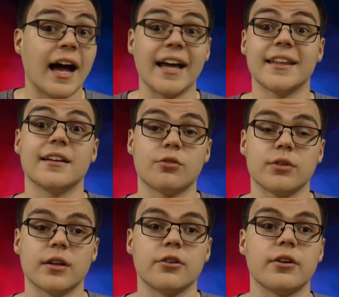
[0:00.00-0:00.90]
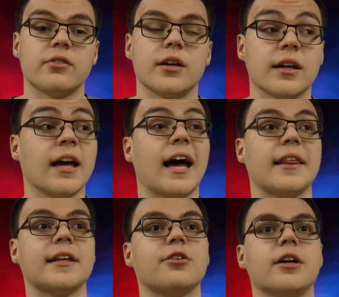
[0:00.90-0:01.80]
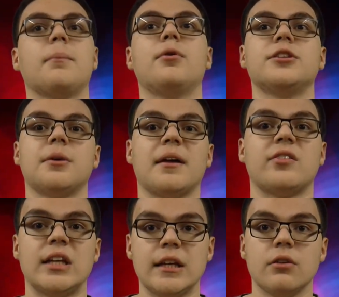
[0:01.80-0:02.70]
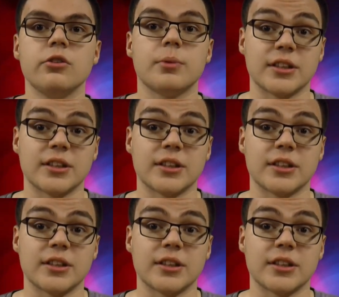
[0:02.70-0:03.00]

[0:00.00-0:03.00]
I think that's really interesting. I think they're going to push them as heels,